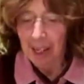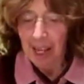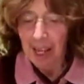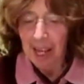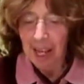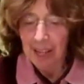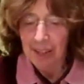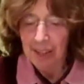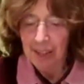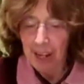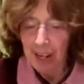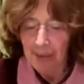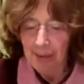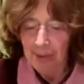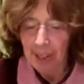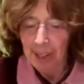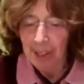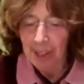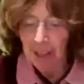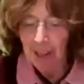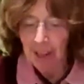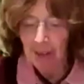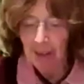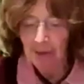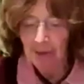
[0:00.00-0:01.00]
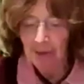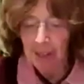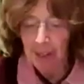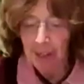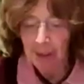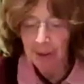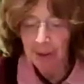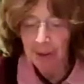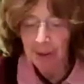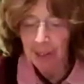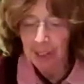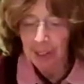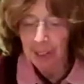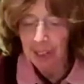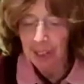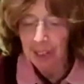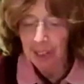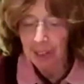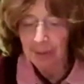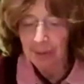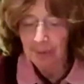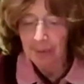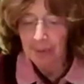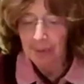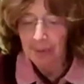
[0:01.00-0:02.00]
And David loved Yonasan.
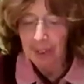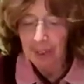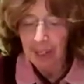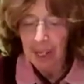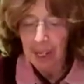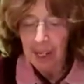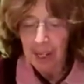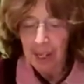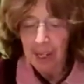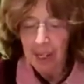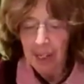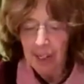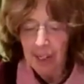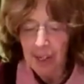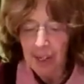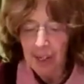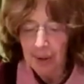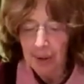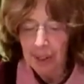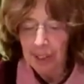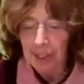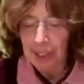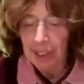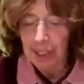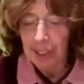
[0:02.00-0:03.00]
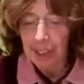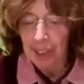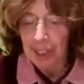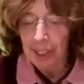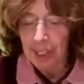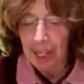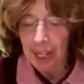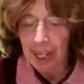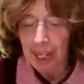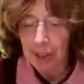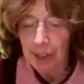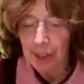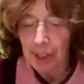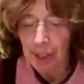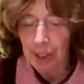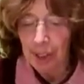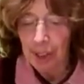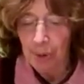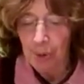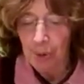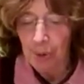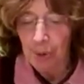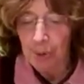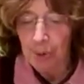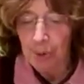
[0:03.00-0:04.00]
Yonasan says, you
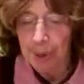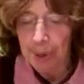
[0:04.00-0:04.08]
will be